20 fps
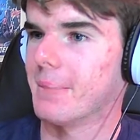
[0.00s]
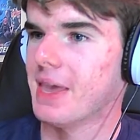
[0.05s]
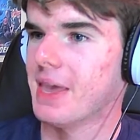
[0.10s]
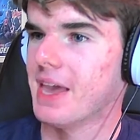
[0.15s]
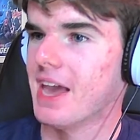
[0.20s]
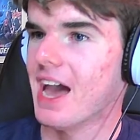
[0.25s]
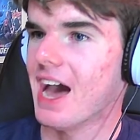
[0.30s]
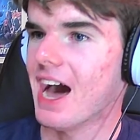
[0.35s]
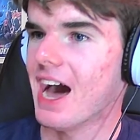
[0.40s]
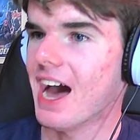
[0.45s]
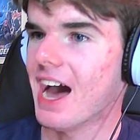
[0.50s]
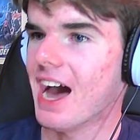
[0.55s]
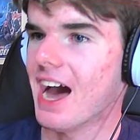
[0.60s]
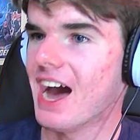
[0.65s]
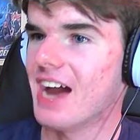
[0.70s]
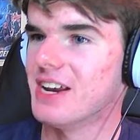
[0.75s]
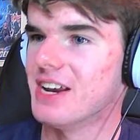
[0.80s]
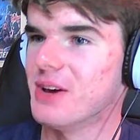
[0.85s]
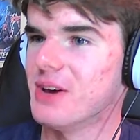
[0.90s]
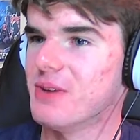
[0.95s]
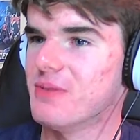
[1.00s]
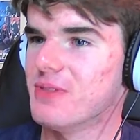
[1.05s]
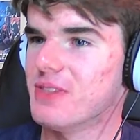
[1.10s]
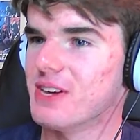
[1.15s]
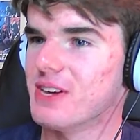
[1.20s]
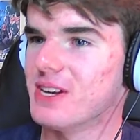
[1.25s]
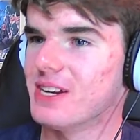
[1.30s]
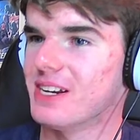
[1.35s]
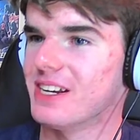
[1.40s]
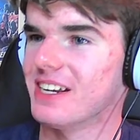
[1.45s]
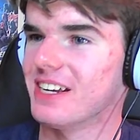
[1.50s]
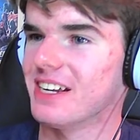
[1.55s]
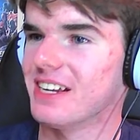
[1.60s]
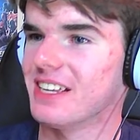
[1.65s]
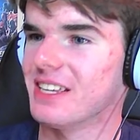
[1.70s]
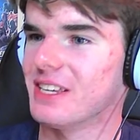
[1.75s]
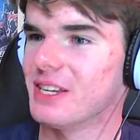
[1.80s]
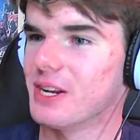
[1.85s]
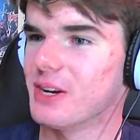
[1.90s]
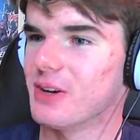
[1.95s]
I know that,
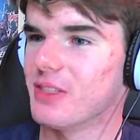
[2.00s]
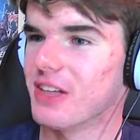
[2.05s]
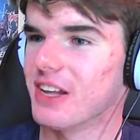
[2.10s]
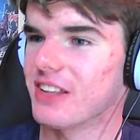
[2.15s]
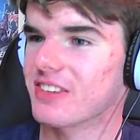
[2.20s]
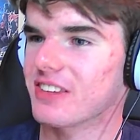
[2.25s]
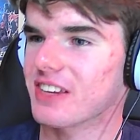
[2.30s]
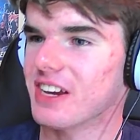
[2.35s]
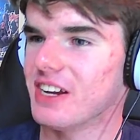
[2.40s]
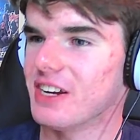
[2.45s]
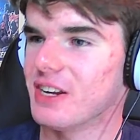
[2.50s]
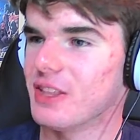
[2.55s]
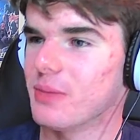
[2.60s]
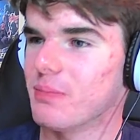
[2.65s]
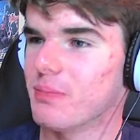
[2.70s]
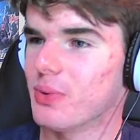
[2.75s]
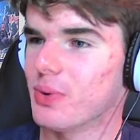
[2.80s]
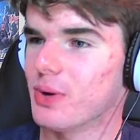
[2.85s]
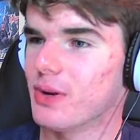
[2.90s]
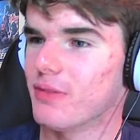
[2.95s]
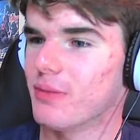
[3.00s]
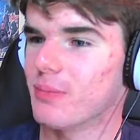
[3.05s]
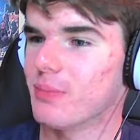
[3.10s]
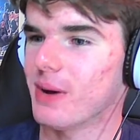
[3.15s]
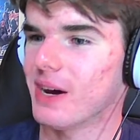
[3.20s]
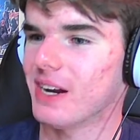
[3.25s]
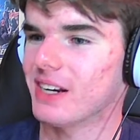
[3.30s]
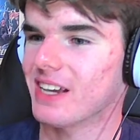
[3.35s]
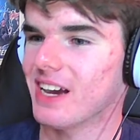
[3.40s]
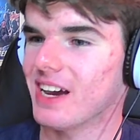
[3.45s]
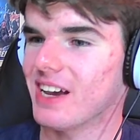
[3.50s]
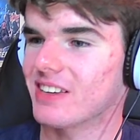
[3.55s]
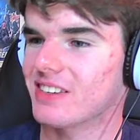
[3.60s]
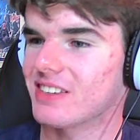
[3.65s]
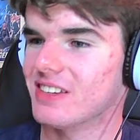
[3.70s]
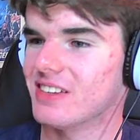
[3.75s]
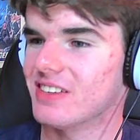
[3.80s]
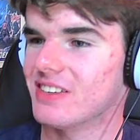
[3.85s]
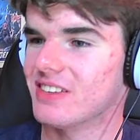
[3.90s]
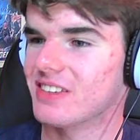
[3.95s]
you know, that's kind of the point of a podcast
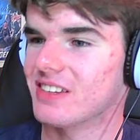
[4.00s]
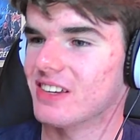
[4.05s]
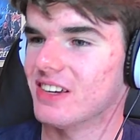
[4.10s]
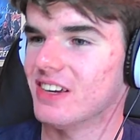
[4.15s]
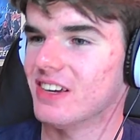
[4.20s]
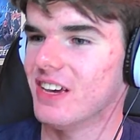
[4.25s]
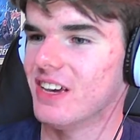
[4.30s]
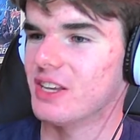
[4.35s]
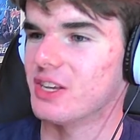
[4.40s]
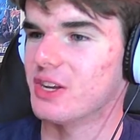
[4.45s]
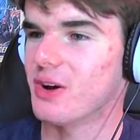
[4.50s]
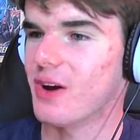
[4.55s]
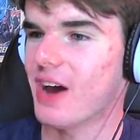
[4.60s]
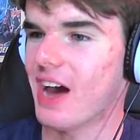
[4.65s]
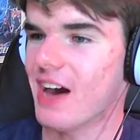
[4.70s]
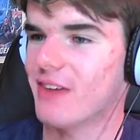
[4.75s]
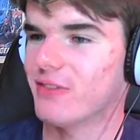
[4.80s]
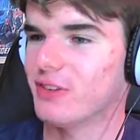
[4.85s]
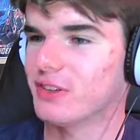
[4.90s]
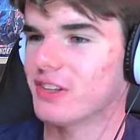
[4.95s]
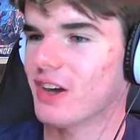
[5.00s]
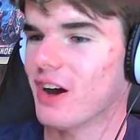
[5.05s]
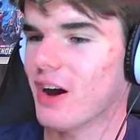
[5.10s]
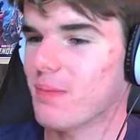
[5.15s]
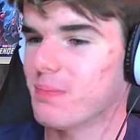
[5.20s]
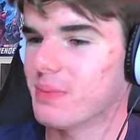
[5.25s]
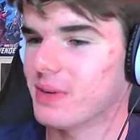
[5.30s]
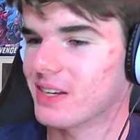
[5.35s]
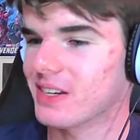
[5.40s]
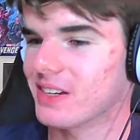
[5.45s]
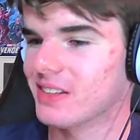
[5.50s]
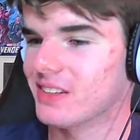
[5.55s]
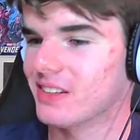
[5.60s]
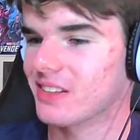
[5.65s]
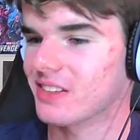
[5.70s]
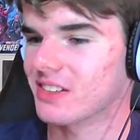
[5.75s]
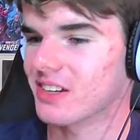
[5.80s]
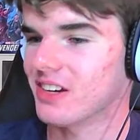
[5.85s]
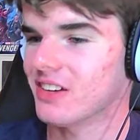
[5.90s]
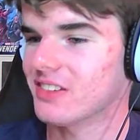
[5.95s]
is to, you know, have a topic and
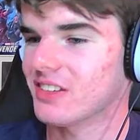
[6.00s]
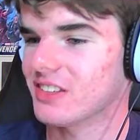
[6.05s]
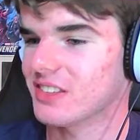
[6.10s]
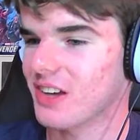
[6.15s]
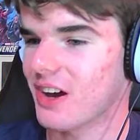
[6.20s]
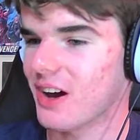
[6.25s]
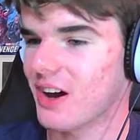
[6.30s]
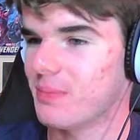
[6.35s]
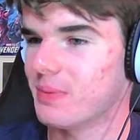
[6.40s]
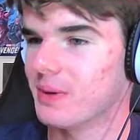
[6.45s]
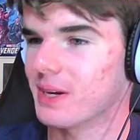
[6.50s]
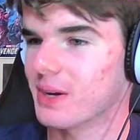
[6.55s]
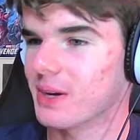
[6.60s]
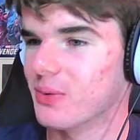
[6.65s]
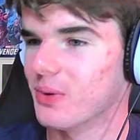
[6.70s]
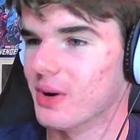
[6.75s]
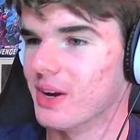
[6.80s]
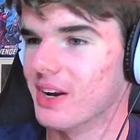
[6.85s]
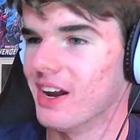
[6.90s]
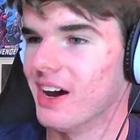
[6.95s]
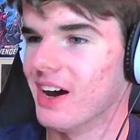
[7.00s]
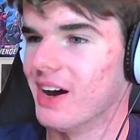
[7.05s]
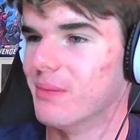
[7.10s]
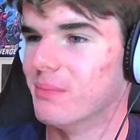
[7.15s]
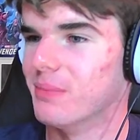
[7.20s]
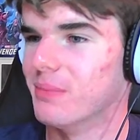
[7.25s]
discuss a topic and whatnot, but,